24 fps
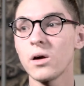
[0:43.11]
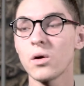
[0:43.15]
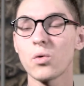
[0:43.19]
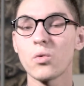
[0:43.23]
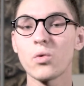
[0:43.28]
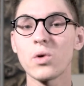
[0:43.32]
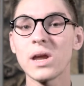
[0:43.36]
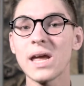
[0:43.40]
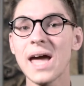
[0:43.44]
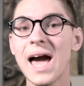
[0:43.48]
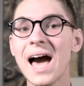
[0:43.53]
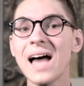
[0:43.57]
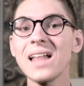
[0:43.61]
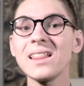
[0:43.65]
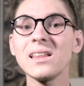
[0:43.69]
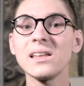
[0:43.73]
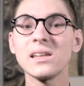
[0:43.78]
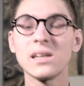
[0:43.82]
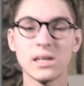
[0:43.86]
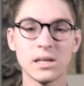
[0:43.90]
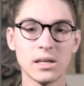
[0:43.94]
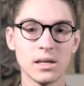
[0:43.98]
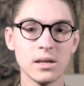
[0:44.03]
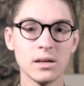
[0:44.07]

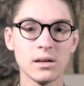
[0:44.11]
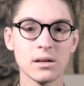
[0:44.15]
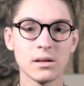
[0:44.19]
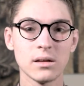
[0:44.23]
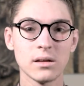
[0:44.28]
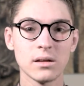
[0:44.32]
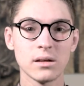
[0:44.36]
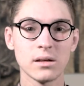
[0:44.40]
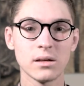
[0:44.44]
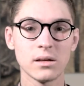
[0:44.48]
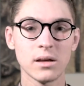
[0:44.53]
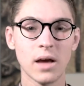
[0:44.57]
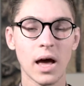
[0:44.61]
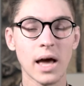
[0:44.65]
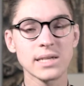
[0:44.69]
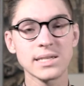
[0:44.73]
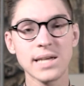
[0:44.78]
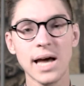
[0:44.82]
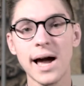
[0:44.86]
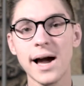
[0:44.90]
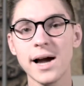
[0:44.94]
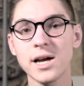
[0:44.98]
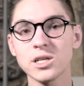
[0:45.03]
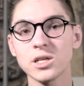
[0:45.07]
Reality is
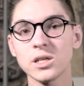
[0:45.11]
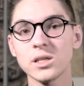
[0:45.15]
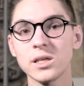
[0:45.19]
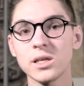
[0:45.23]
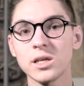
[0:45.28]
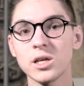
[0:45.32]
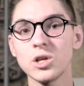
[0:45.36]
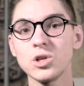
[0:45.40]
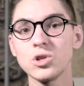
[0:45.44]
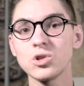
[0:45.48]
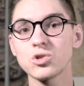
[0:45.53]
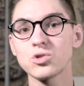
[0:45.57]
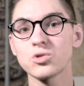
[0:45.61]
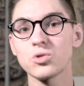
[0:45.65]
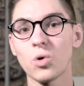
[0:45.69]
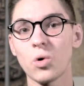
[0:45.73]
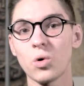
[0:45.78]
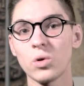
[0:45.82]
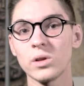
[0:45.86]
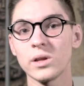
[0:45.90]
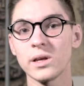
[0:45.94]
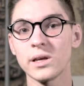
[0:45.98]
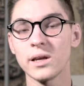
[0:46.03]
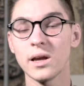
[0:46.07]
actually
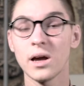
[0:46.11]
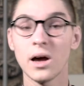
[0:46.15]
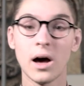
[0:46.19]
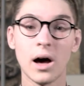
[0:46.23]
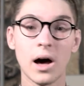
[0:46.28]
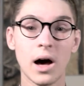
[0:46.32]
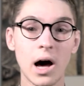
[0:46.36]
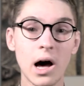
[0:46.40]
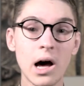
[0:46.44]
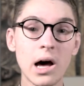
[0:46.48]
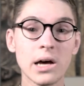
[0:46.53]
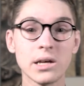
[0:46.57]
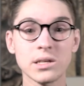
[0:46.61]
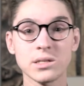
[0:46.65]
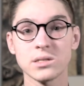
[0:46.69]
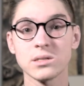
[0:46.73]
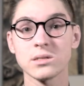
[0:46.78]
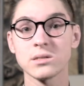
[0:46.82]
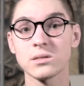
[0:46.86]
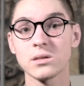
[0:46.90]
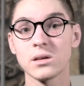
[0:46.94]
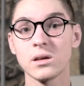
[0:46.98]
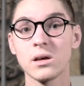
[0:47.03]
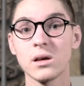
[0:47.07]
controlling
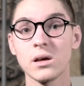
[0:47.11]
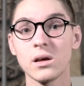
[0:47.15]
us.